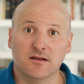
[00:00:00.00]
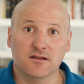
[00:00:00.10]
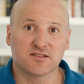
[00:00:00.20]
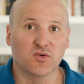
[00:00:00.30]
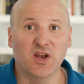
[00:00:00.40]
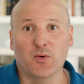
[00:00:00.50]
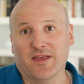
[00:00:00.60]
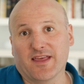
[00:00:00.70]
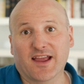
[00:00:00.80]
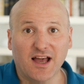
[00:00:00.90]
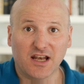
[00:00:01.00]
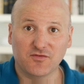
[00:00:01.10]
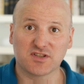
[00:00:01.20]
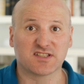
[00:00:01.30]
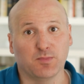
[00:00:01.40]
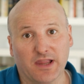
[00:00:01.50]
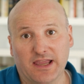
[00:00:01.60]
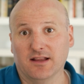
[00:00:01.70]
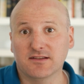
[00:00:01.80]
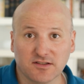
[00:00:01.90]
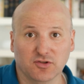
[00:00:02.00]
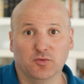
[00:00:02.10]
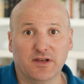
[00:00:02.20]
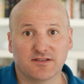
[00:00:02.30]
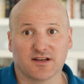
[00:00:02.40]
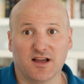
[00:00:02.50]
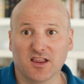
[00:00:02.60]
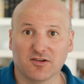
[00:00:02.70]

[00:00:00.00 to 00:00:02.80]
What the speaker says: So anyway, that kind of explains luminance and color,